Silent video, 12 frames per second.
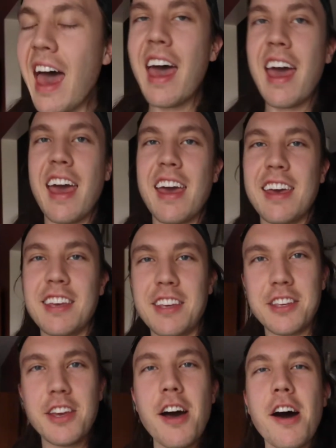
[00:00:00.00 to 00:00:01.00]
Hey,
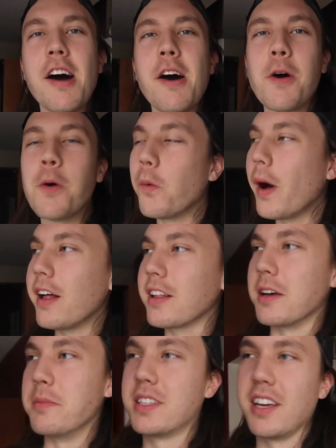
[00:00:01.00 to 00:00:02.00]
yo,
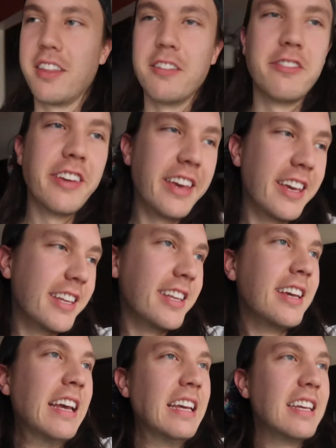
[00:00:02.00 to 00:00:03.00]
welcome to the
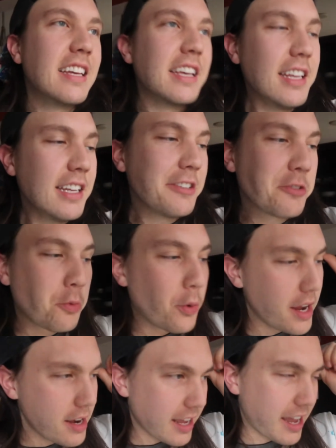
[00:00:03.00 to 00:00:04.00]
vid. It is
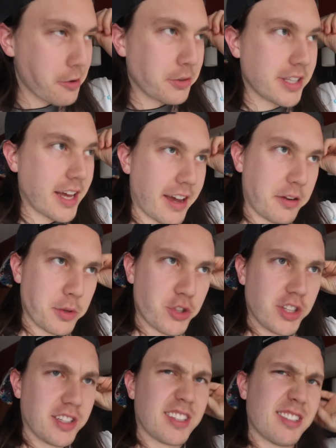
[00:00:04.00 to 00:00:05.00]
raining outside,
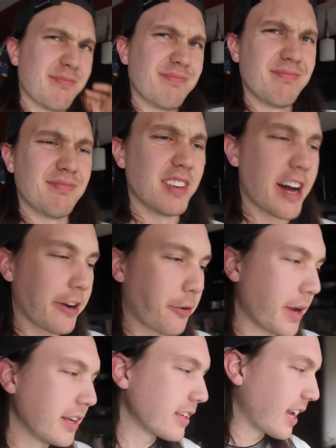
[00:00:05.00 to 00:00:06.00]
which is not
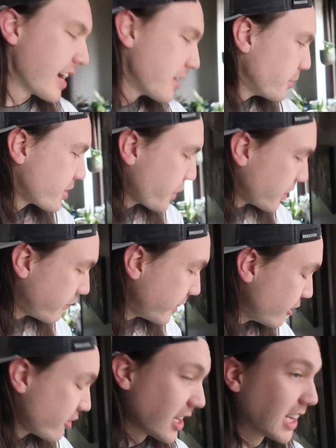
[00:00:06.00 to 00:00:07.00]
great. I kind of wish I would have
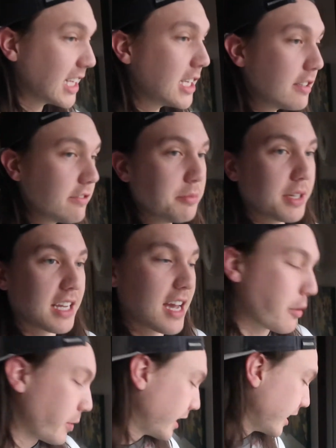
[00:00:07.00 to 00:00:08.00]
finished the leaves, but it
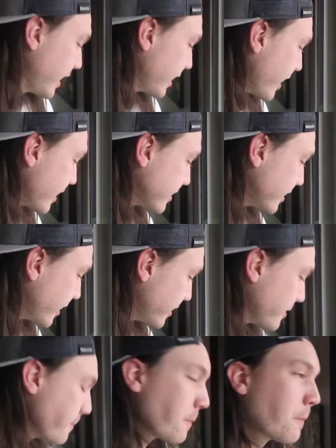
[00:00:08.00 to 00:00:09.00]
got really late last
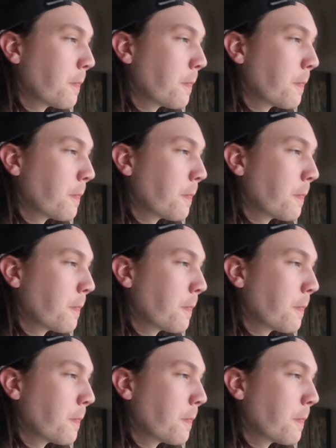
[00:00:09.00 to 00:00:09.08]
night.